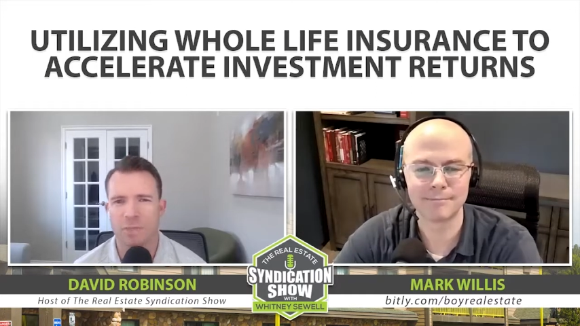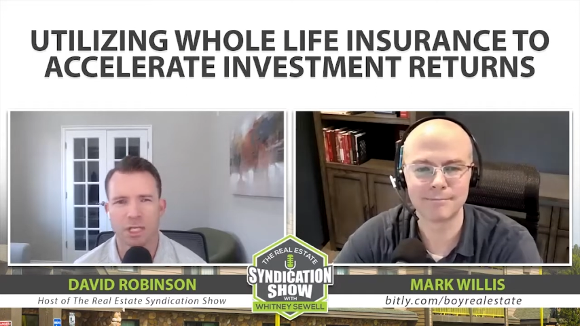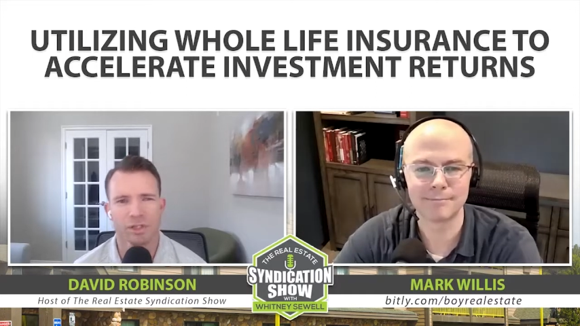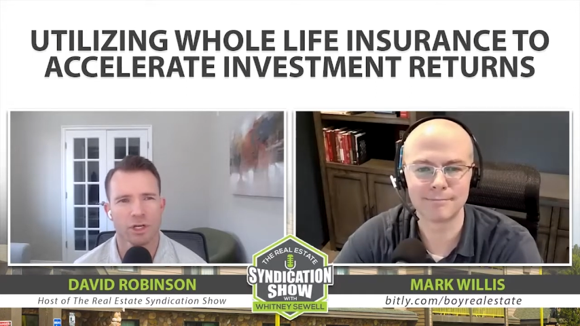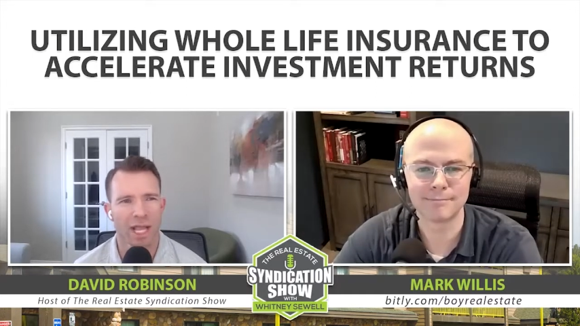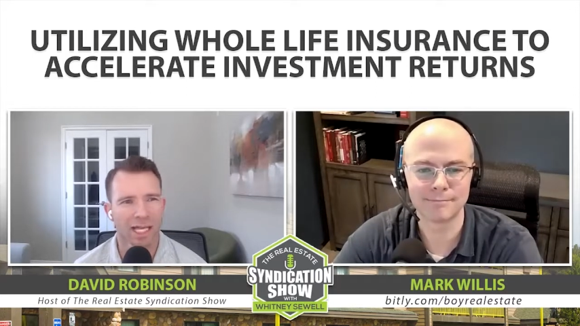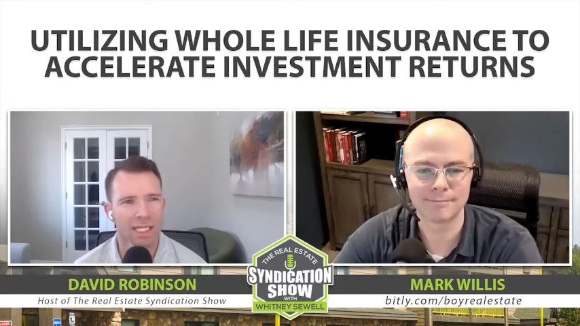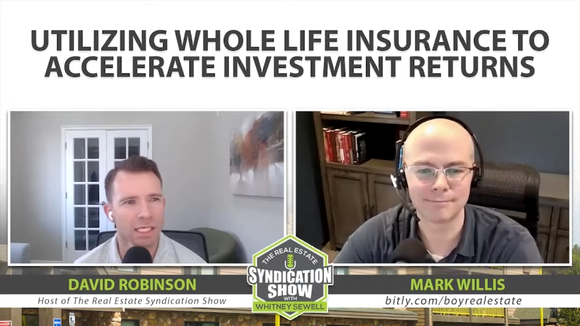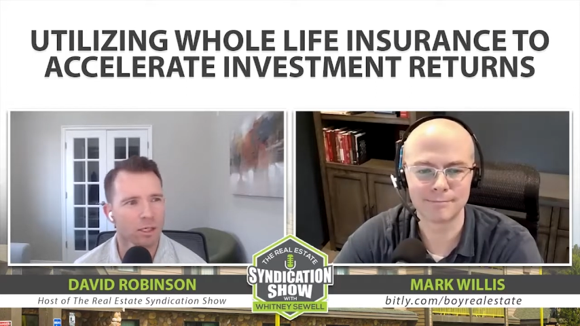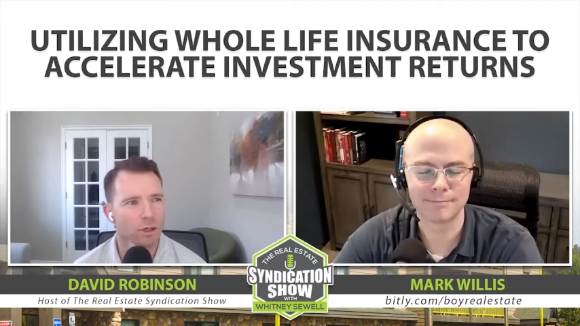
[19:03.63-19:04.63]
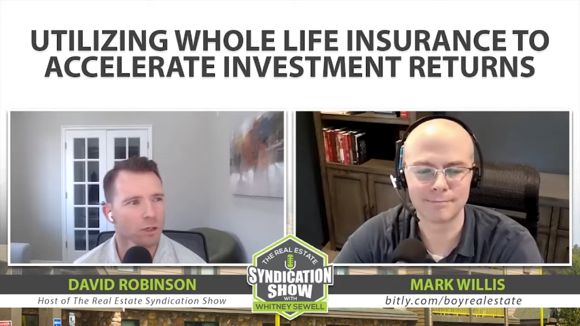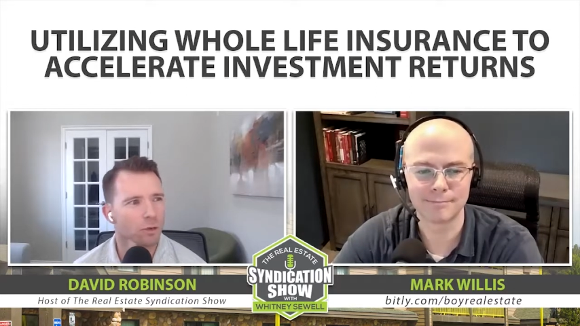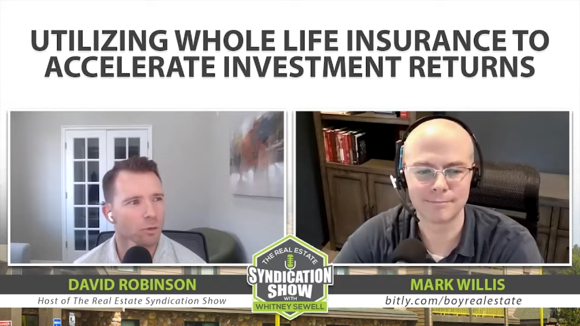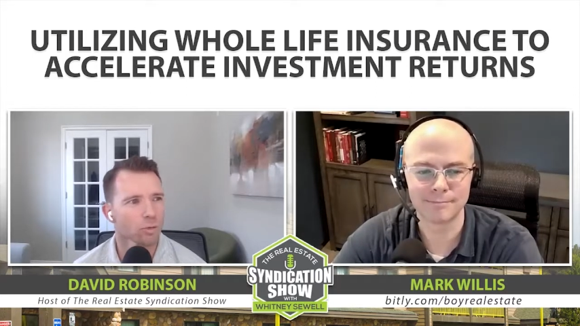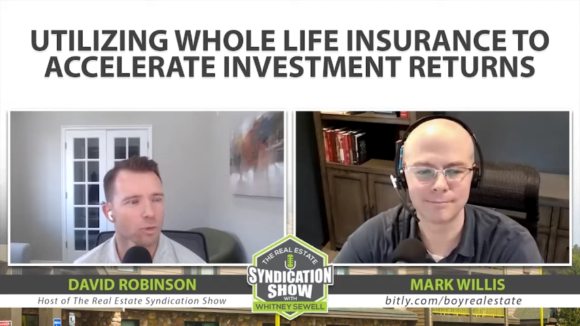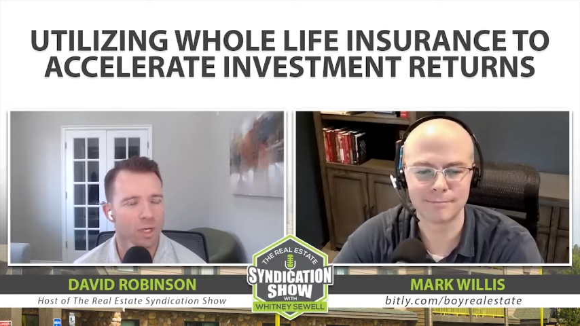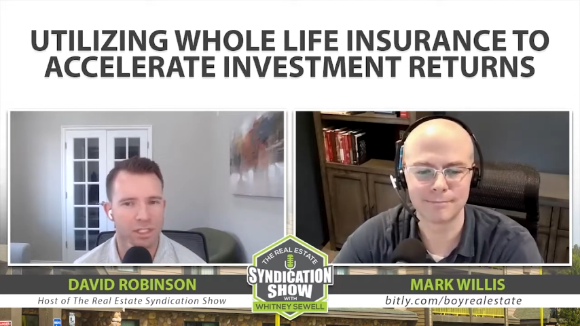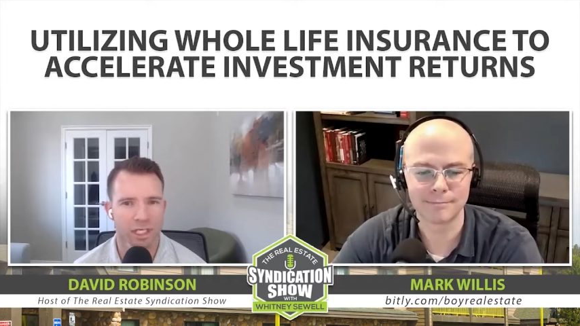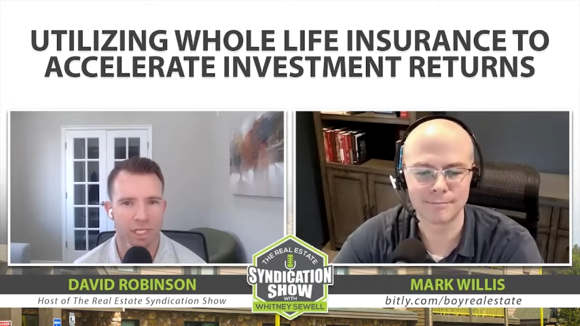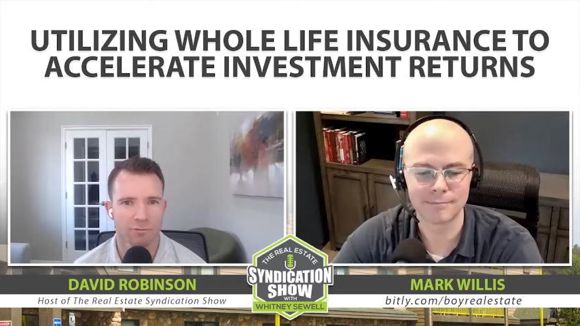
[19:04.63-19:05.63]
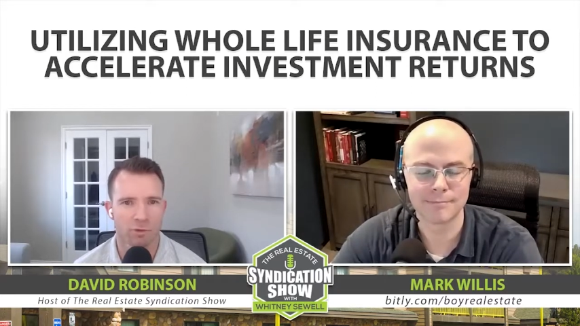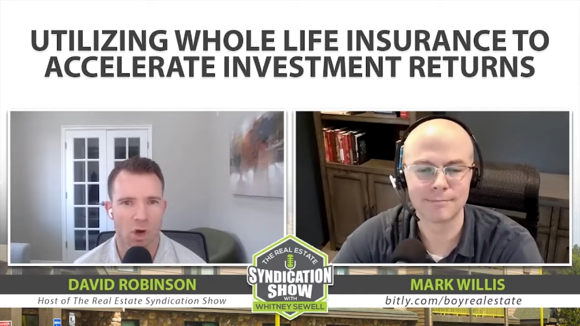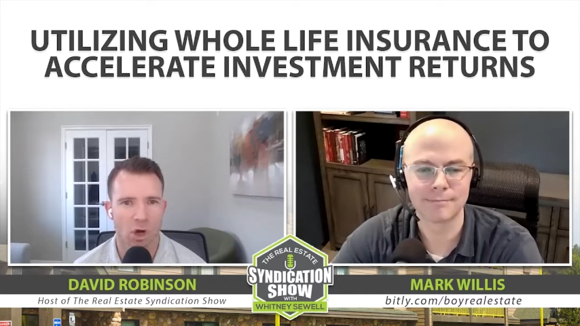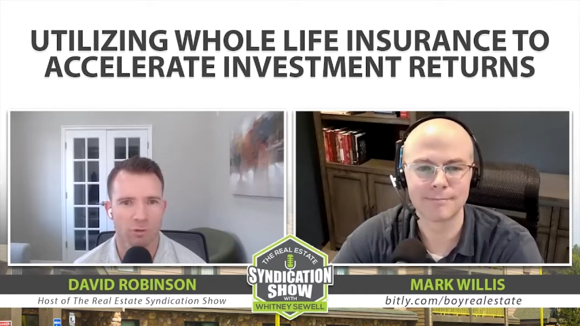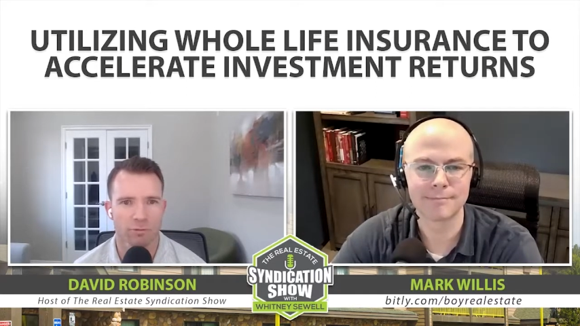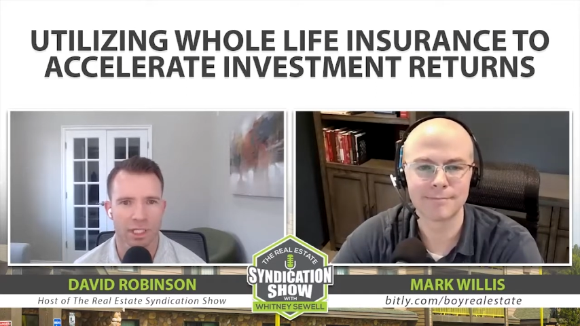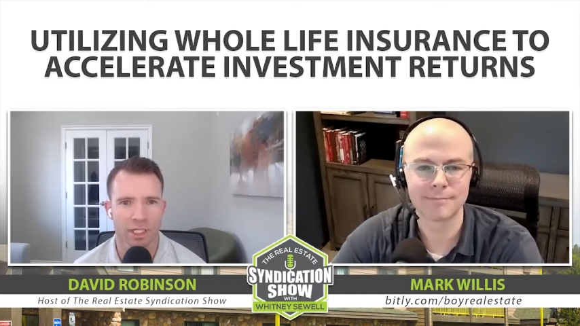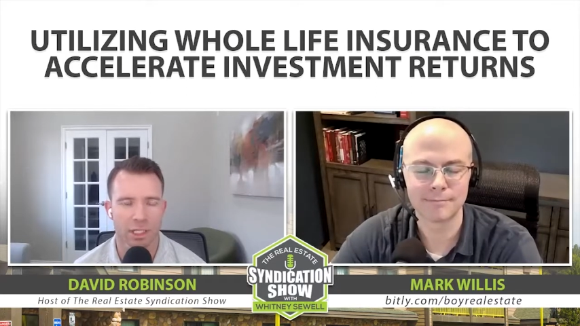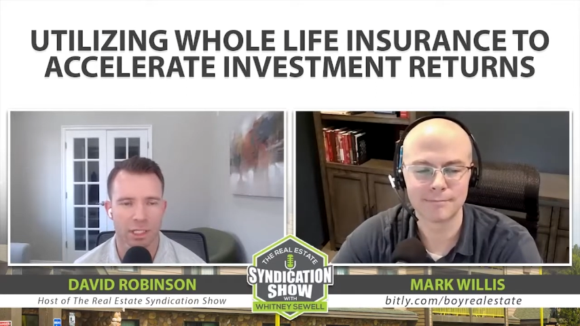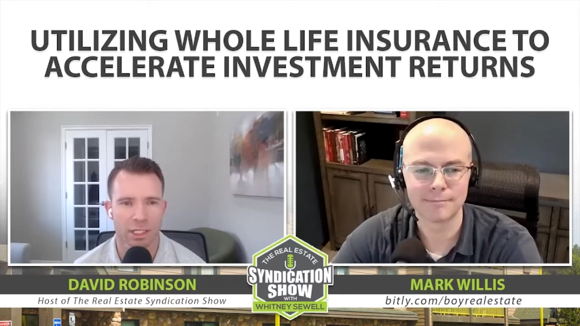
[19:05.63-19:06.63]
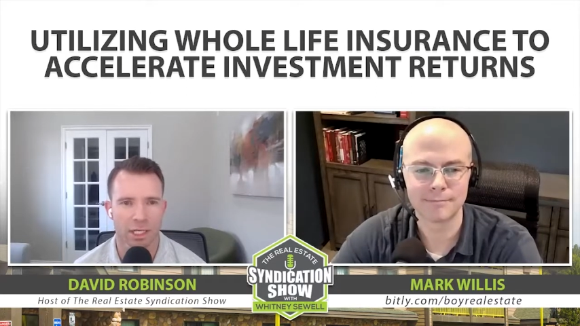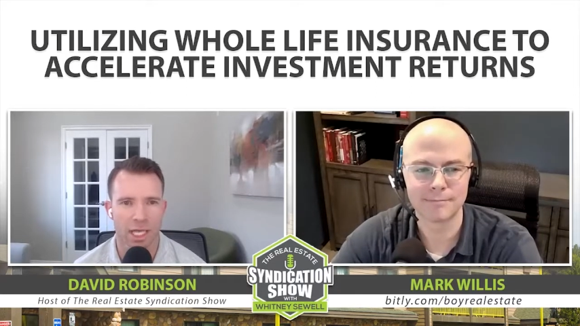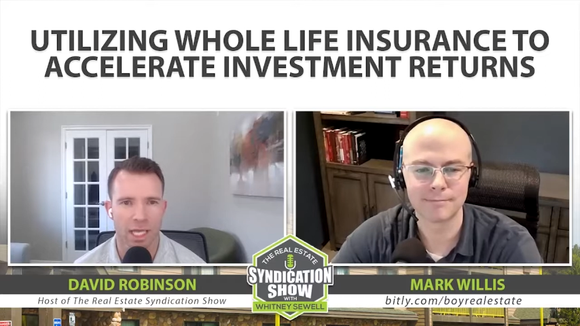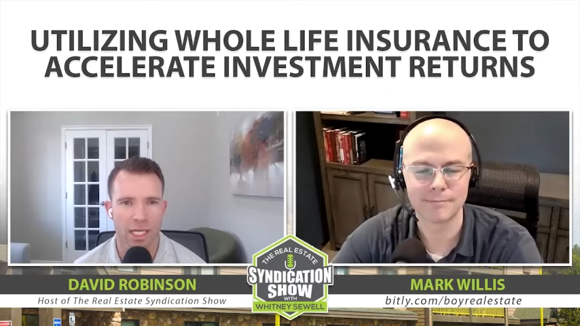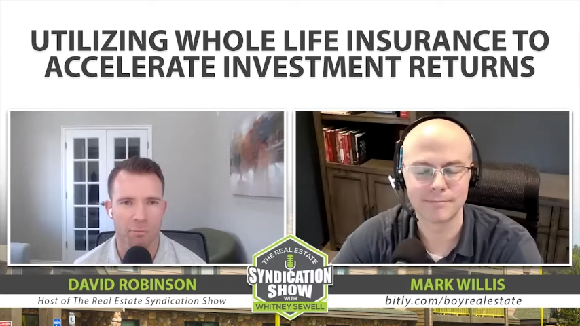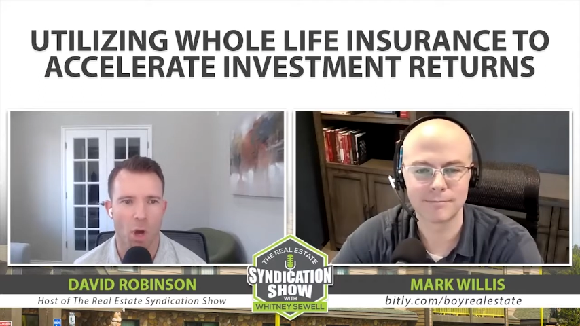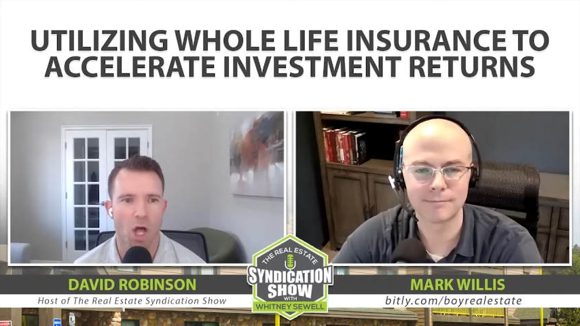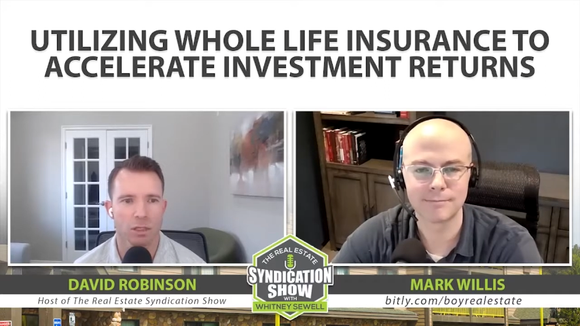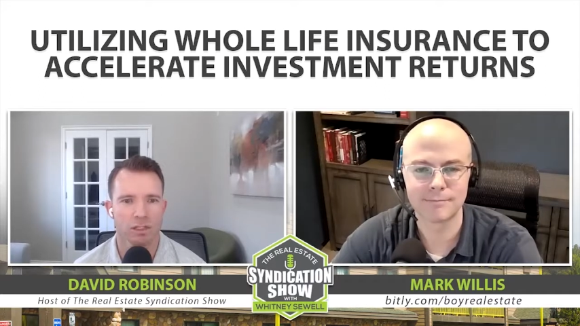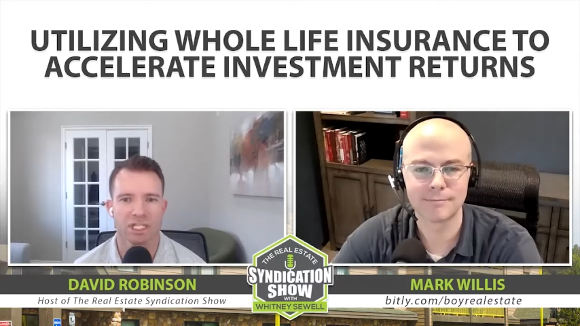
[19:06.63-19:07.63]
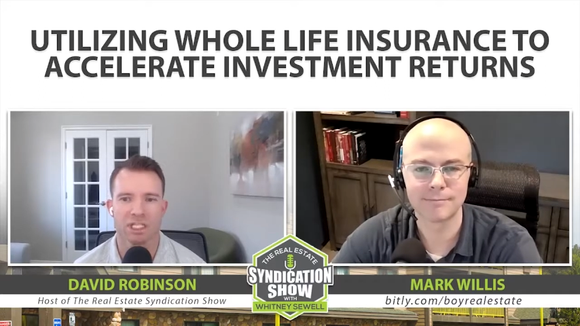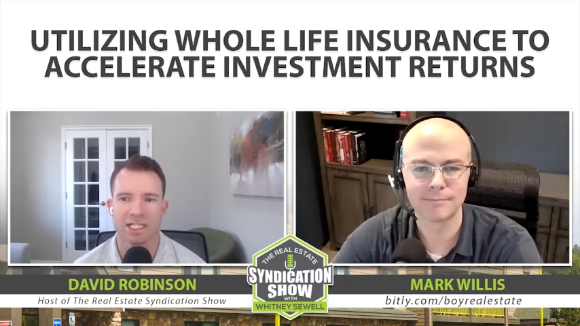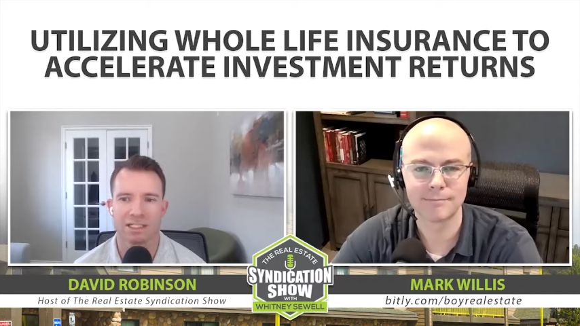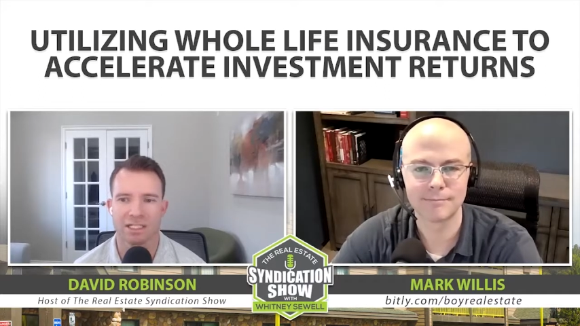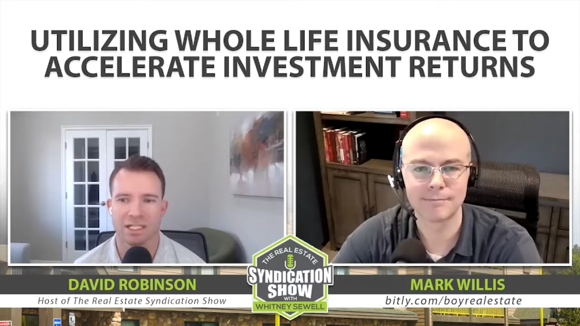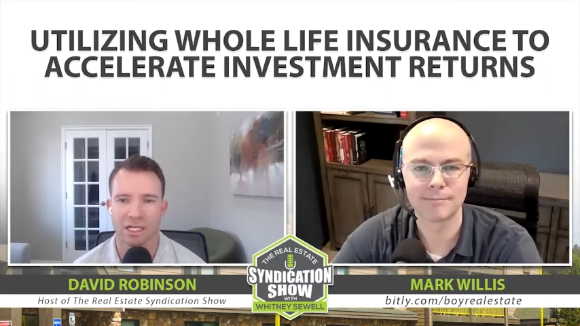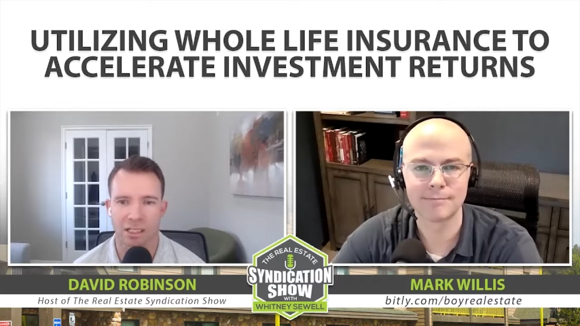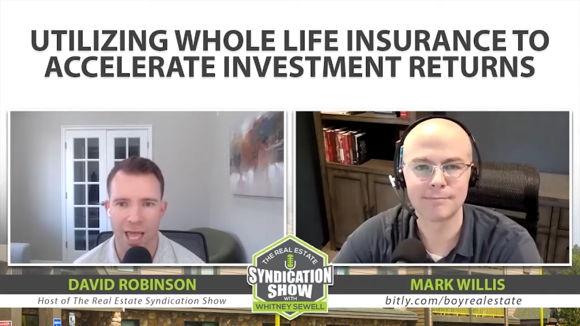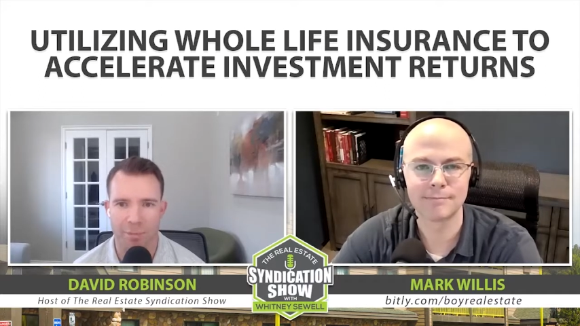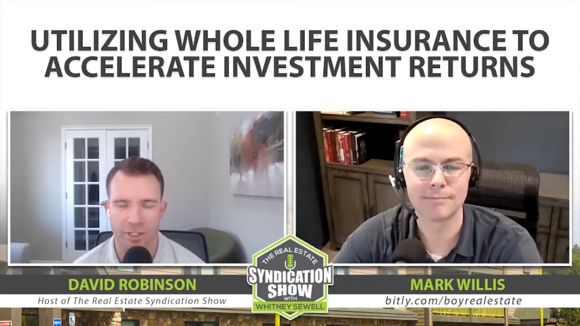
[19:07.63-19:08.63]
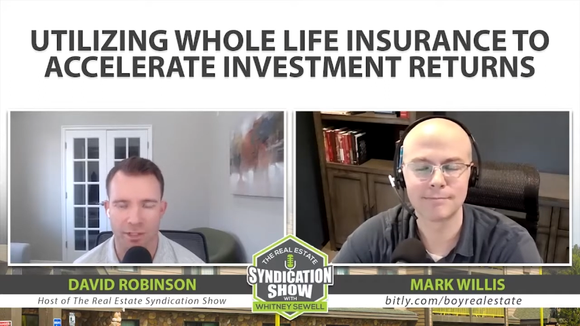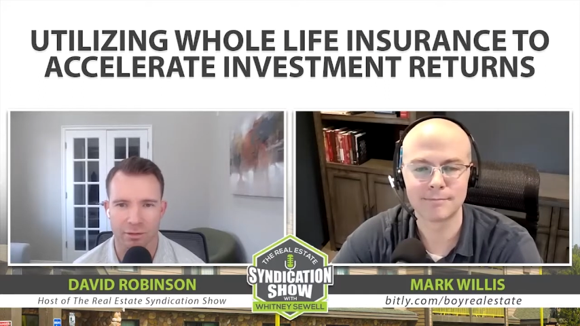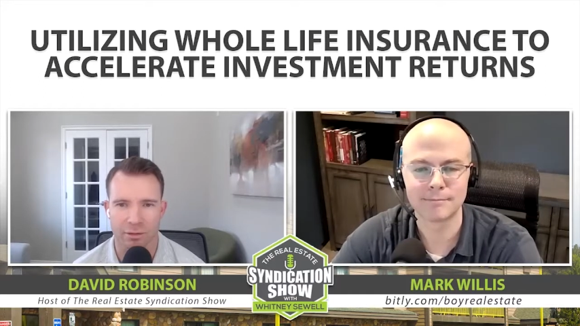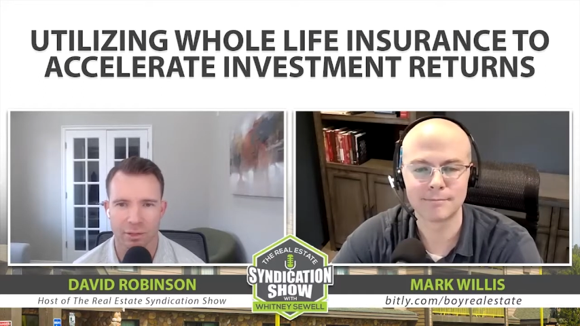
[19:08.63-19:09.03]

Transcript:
Speaker 1: is there any risk involved in a policy like this collapsing?